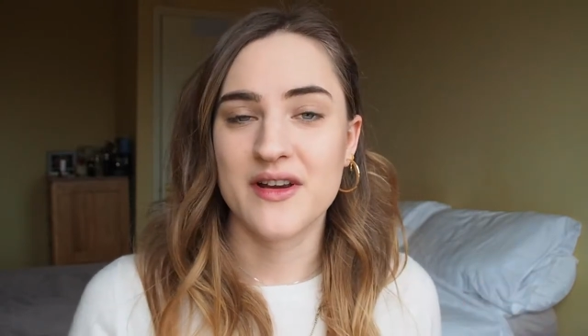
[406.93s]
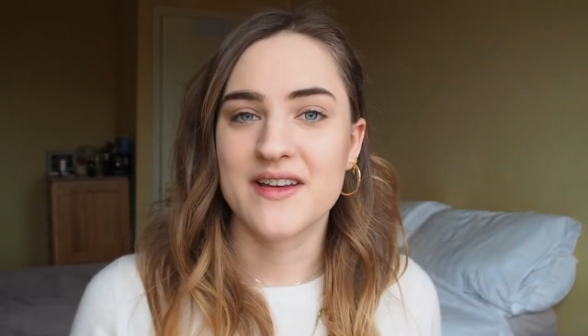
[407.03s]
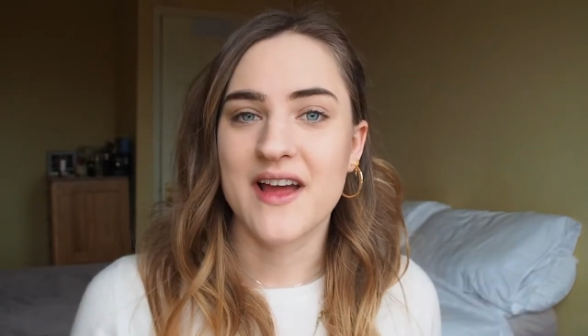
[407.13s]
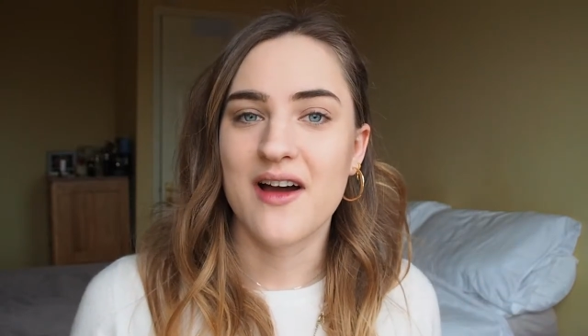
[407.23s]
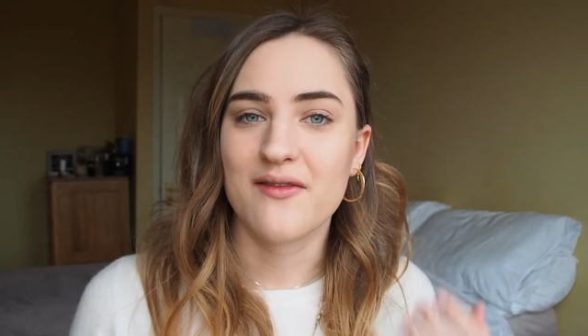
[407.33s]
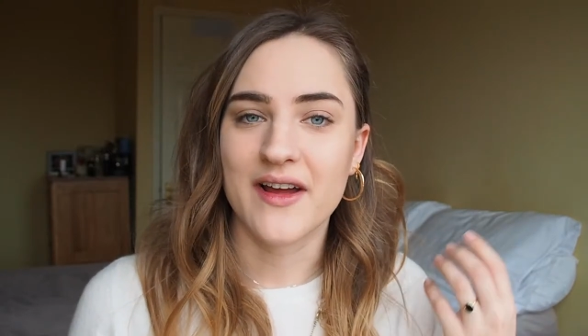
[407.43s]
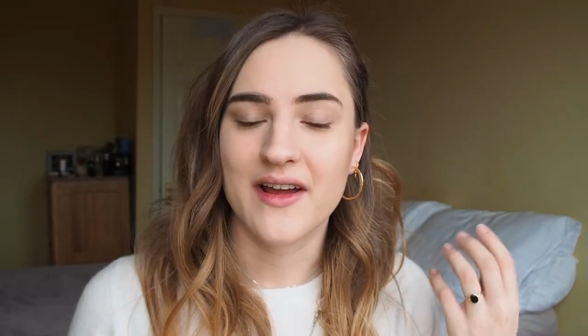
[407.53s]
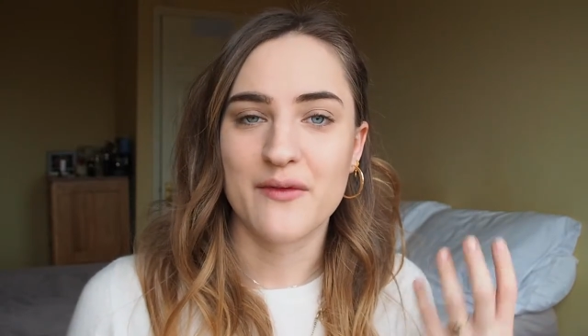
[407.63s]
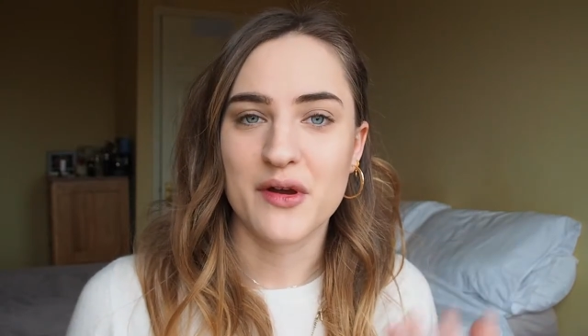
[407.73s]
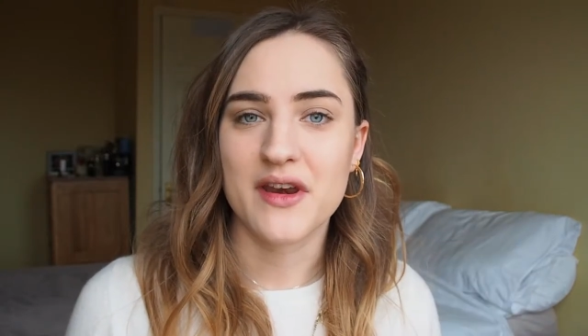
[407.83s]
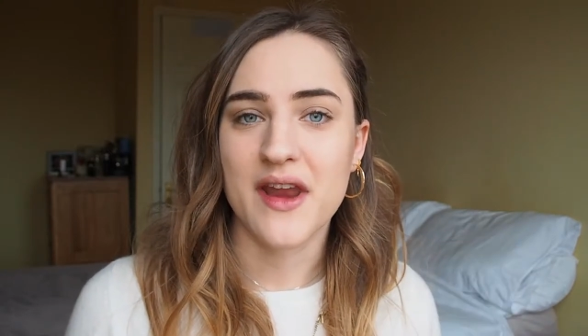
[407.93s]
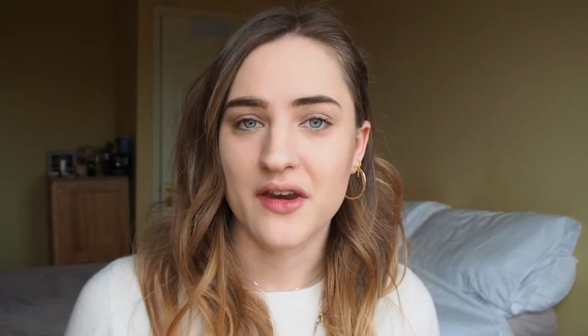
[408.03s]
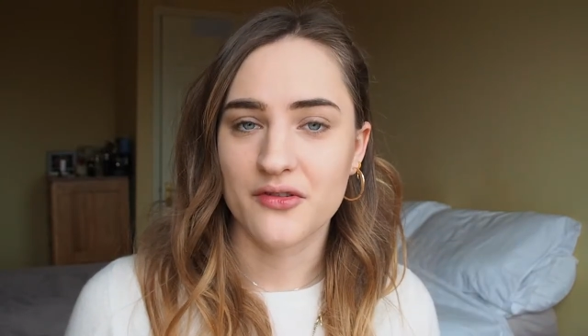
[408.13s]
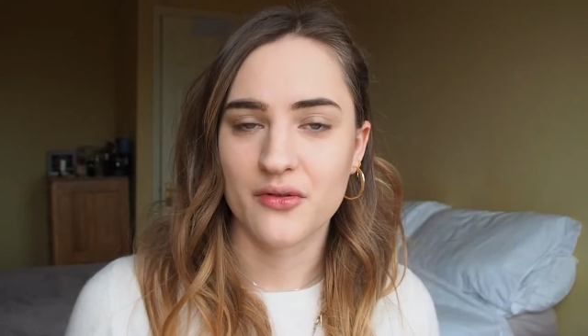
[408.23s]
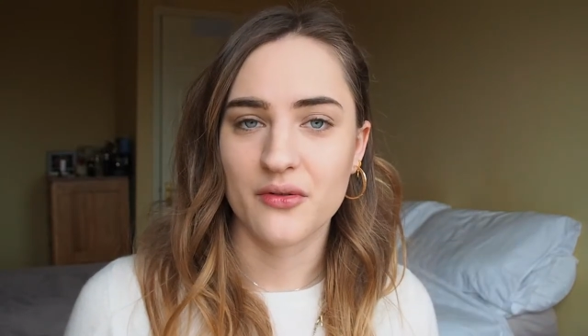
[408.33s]
They have like a very
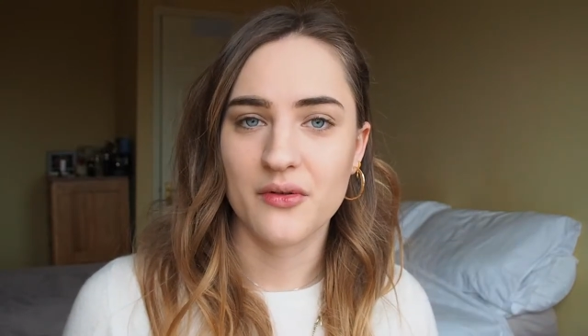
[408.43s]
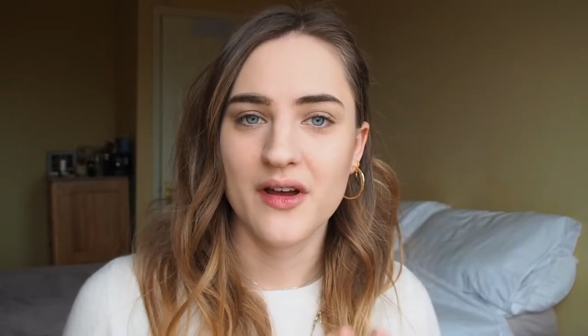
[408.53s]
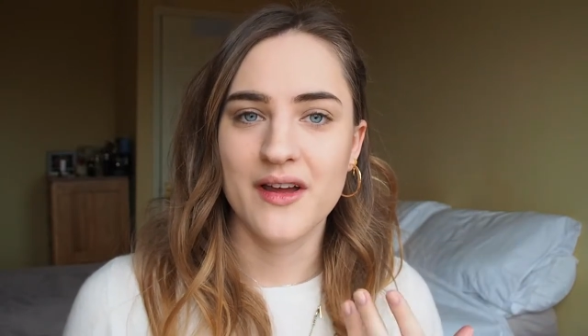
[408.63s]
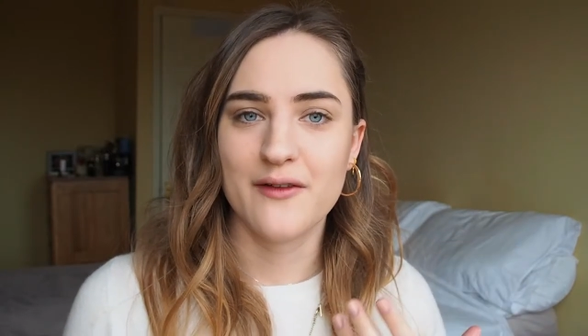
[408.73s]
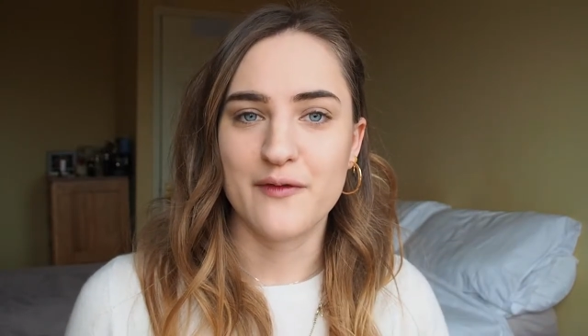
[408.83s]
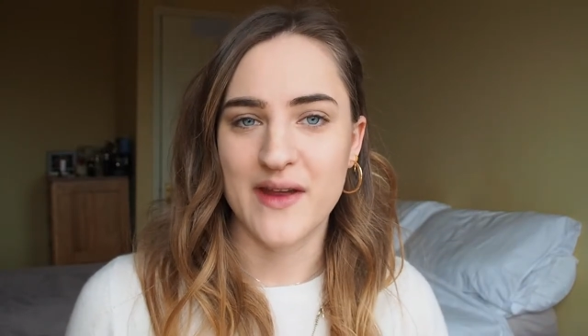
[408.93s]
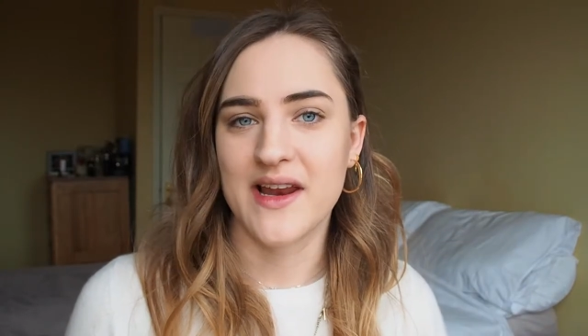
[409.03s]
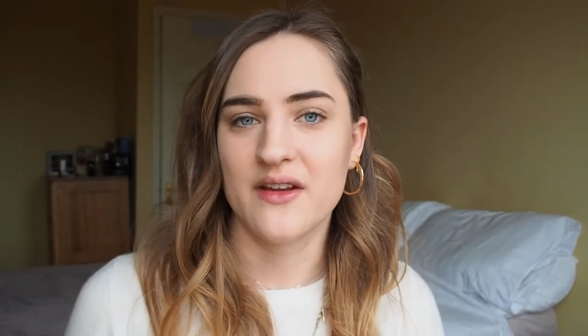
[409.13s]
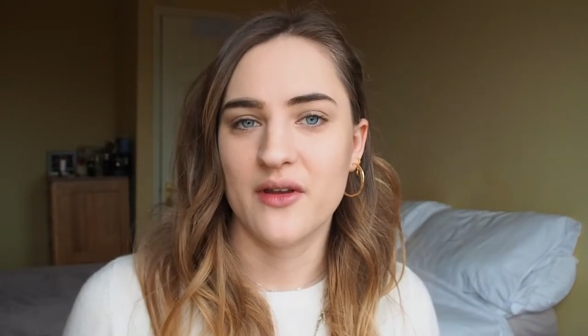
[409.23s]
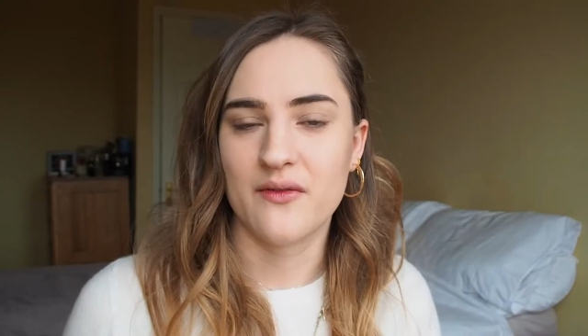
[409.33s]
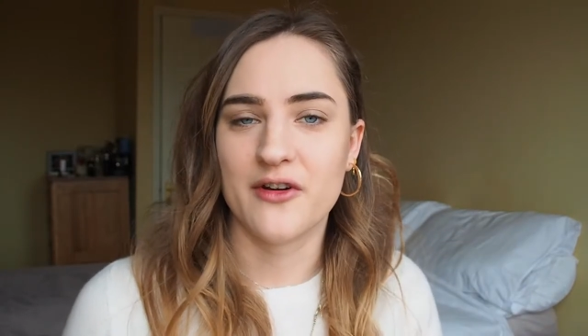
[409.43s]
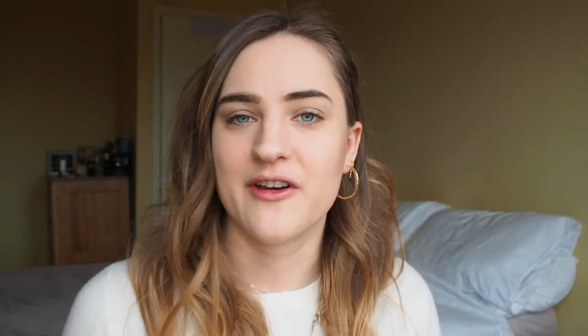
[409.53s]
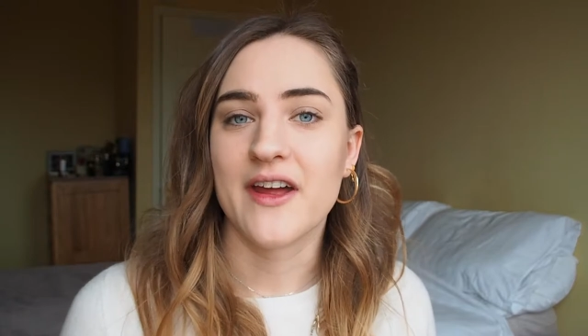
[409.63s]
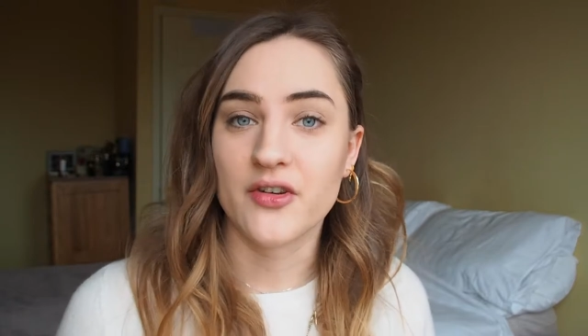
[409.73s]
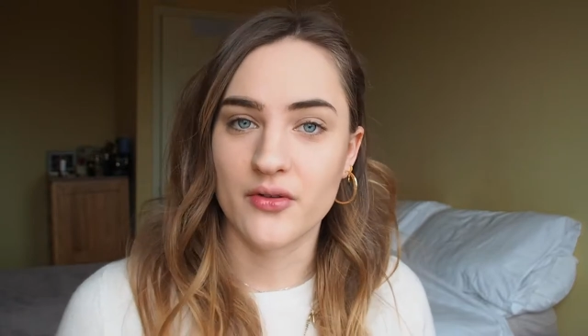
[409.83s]
natural feeling to the very
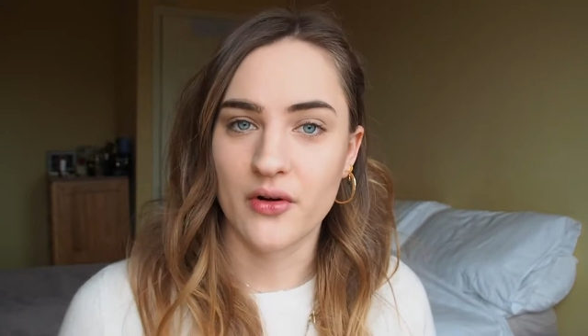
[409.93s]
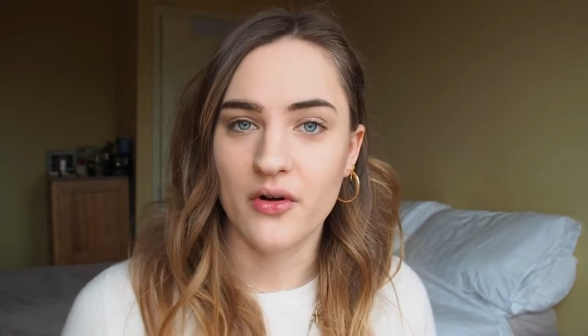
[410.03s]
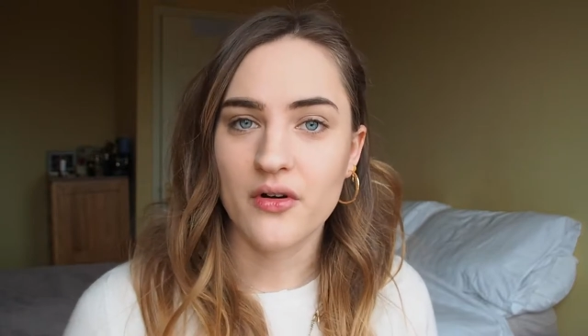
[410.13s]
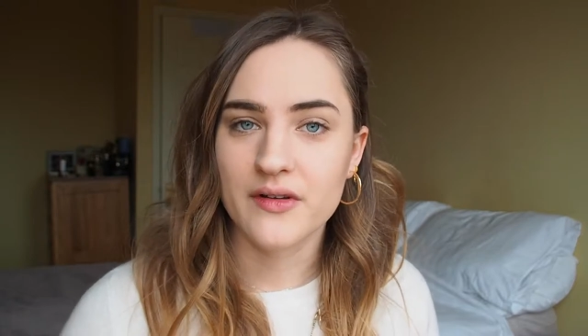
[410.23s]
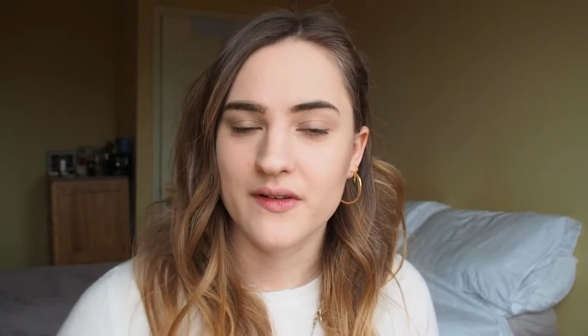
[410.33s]
natural look.